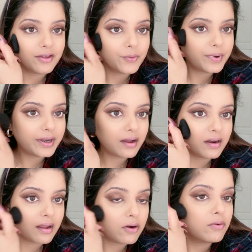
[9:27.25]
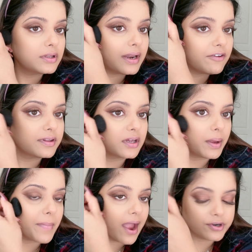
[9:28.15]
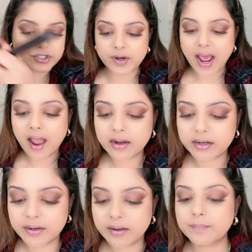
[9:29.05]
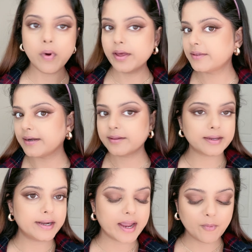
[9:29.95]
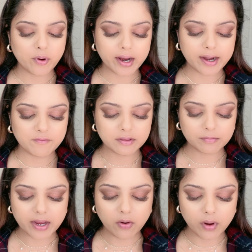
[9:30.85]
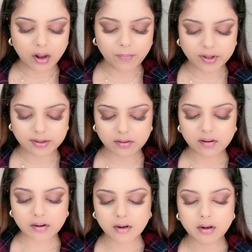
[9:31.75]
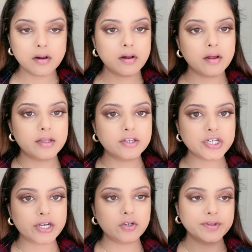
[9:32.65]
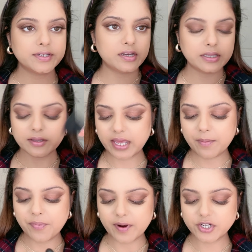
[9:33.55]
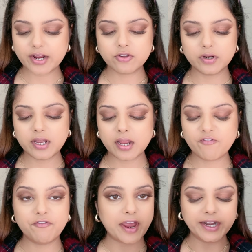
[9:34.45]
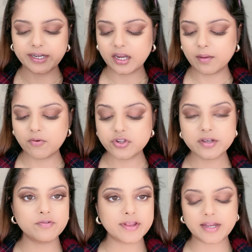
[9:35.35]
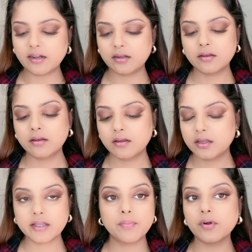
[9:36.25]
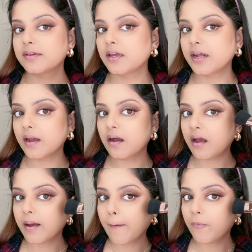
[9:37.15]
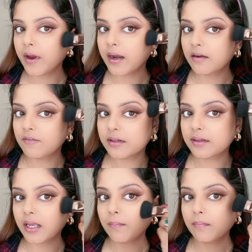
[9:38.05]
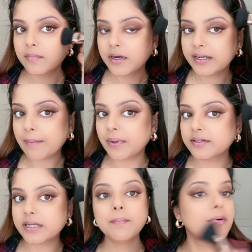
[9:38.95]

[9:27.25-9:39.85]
But yeah, now the life is coming back on track. Once that is set, I am going ahead with my Hoola bronzer in the shade Toasted, in the same brush actually, very tiny amount just to set that bronzing area. I'm going ahead with the same tapping step.